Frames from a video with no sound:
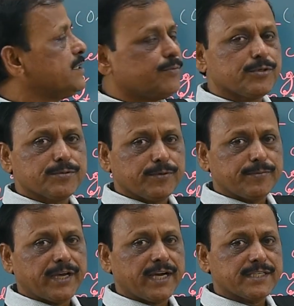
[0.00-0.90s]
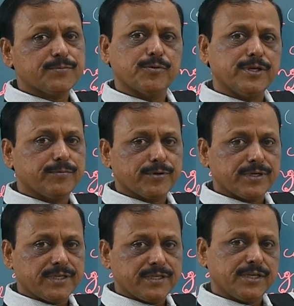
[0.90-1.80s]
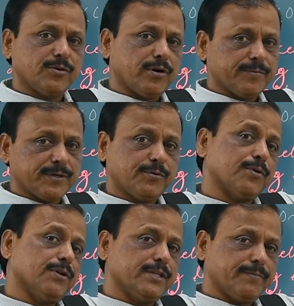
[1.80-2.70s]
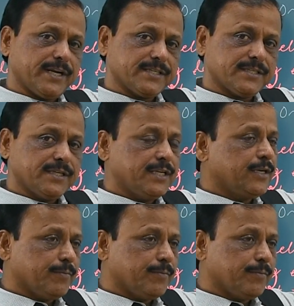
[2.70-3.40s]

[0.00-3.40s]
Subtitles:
gymnosperm has polyembryony in common for all the plants.